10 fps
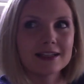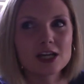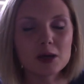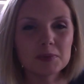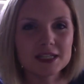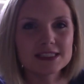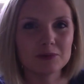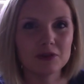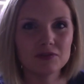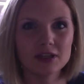topics that
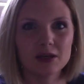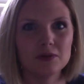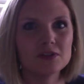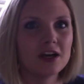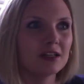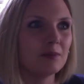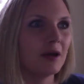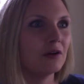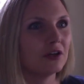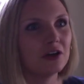we feel like we've talked
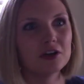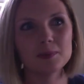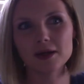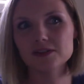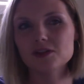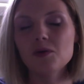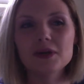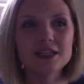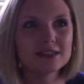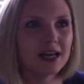about and heard about so
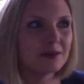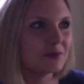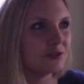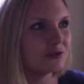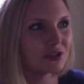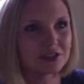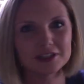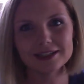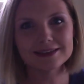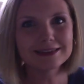many times,
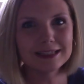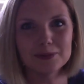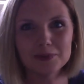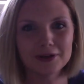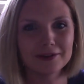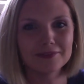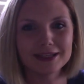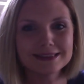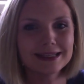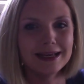nutrition and sleep and all of
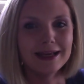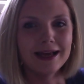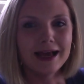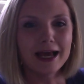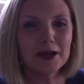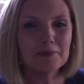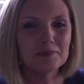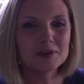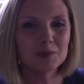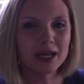this,
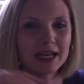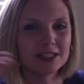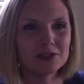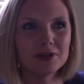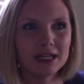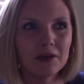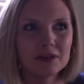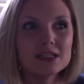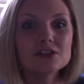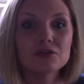that we kind of tune it out.
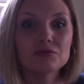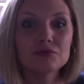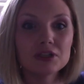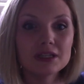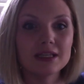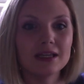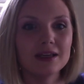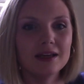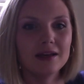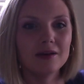These are really,
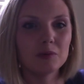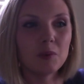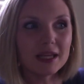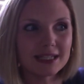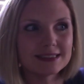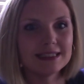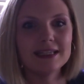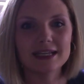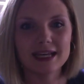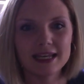we want you to see
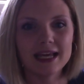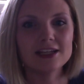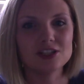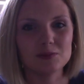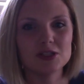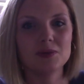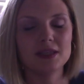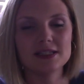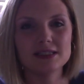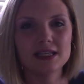the connection between
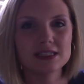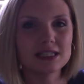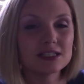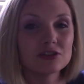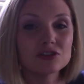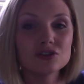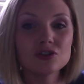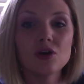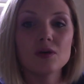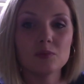these things because they're
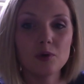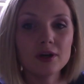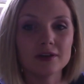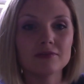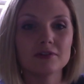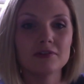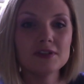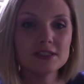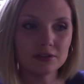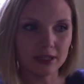so important for
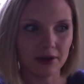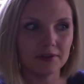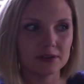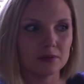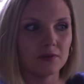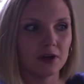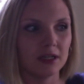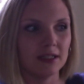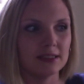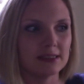physical health, as we've
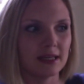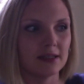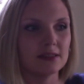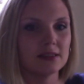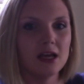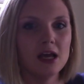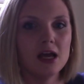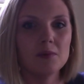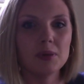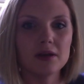already discussed,
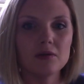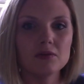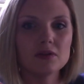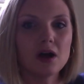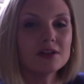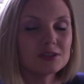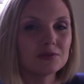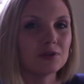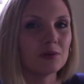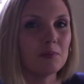but also
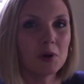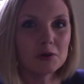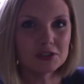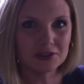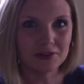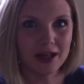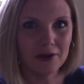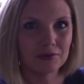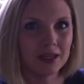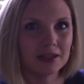for emotional
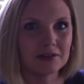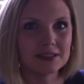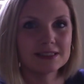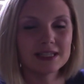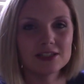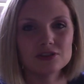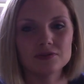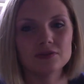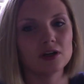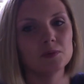health, right? They're essential
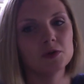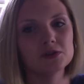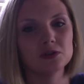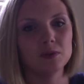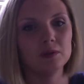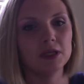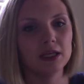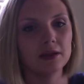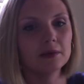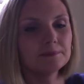for our emotional
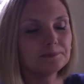well-being.